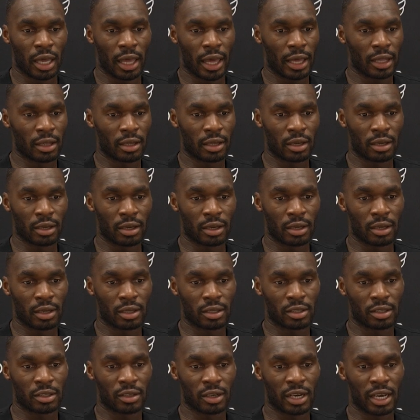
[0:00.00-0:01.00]
and
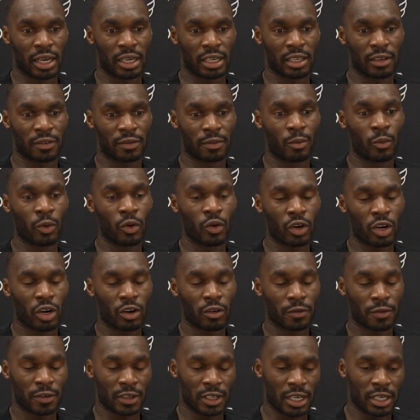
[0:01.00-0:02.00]
it's gonna give more
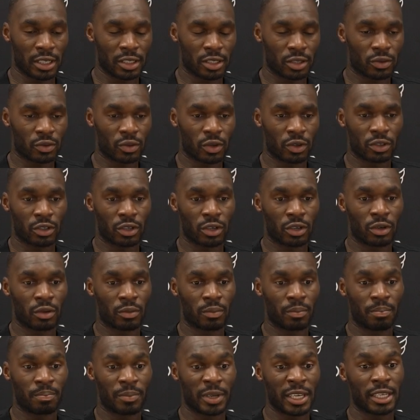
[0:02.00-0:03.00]
confidence to other
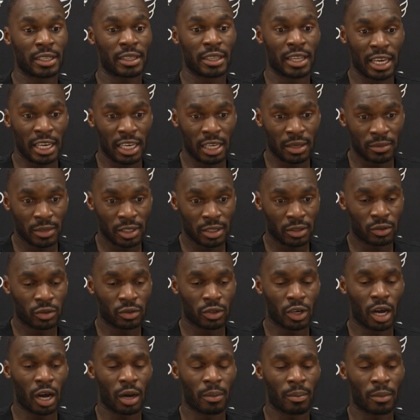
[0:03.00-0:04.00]
big names
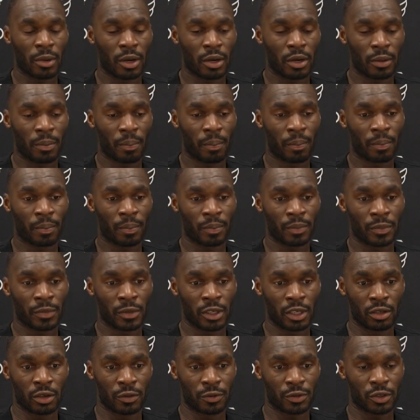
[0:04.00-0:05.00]
to come
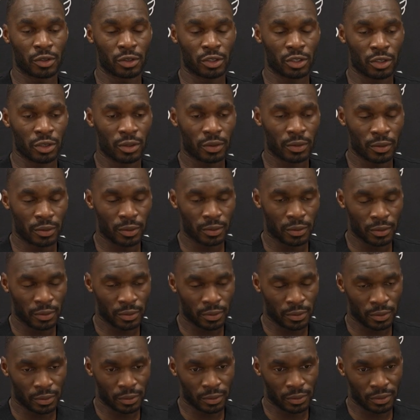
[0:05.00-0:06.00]
in the future.
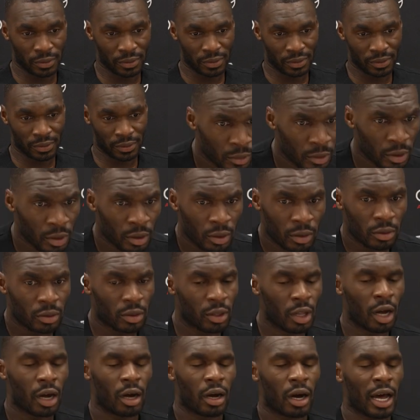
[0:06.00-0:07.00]

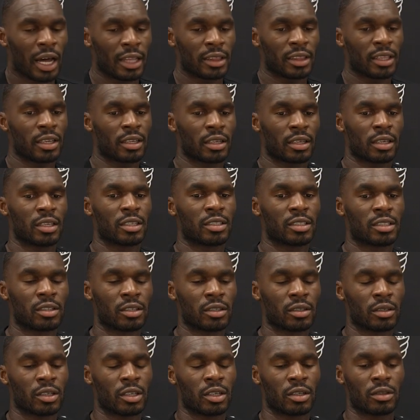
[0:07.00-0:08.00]
No, I think it's
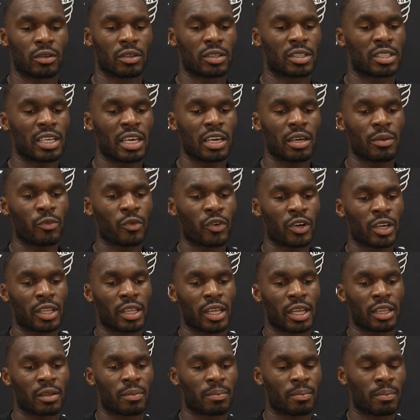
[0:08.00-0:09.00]
the same way
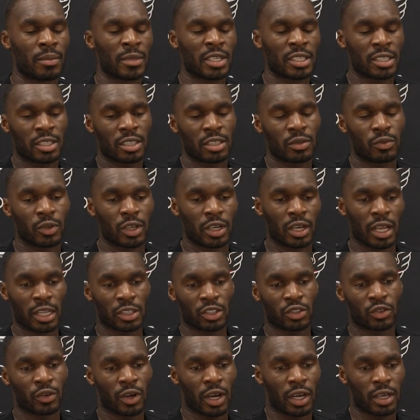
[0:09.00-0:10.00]
that Messi will
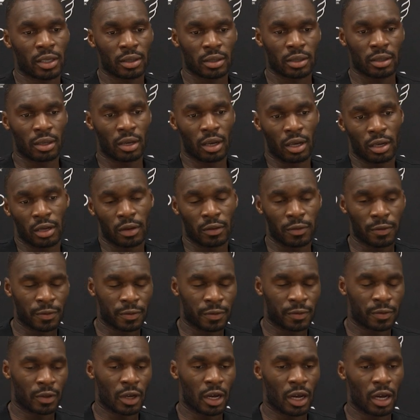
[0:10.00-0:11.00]
attract a lot
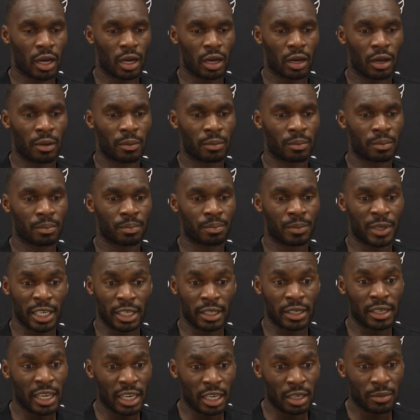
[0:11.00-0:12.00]
of
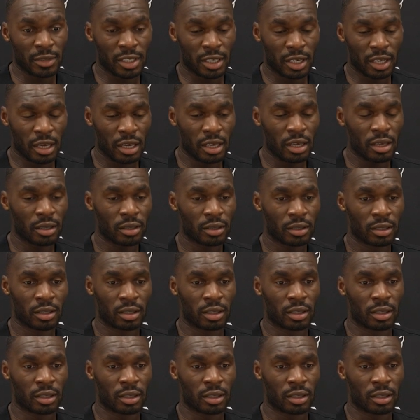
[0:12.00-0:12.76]
big names here,